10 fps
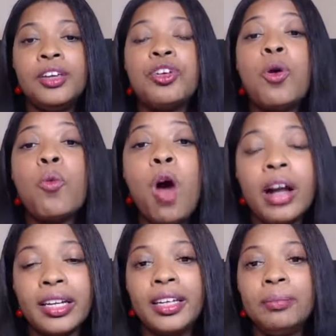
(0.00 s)
Your
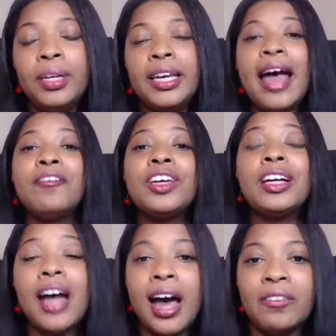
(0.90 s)
walk, it can be having
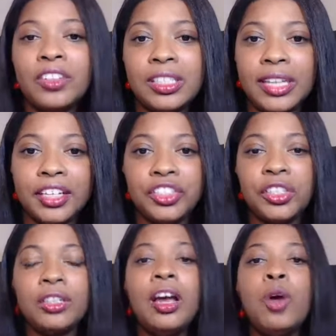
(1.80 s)
a
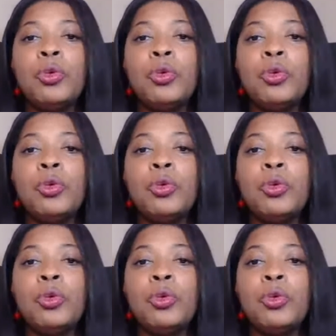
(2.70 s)
conversation